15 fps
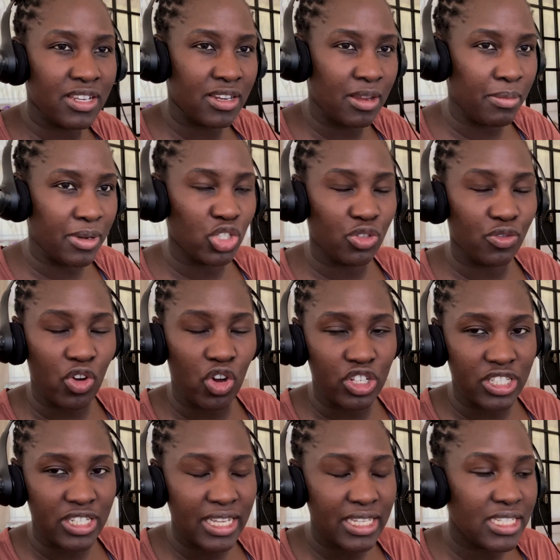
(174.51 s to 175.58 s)
it a bunch of
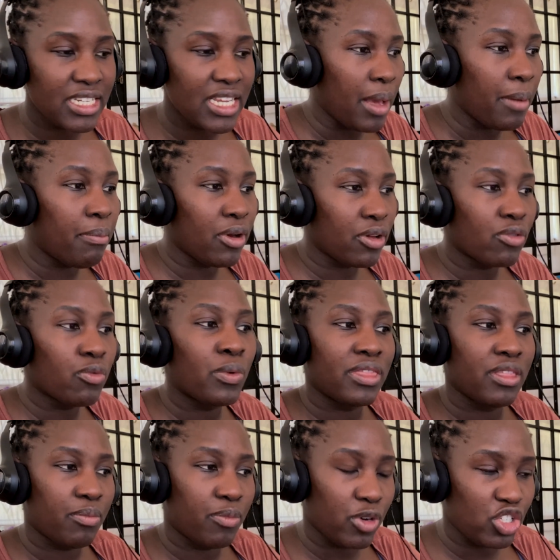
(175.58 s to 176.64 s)
context about what
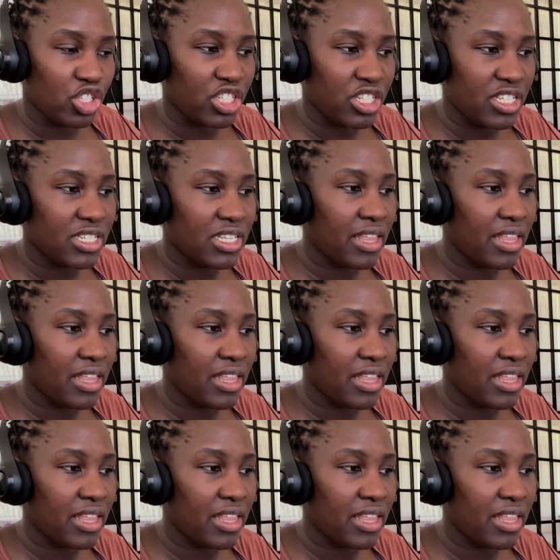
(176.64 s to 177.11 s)
the project is,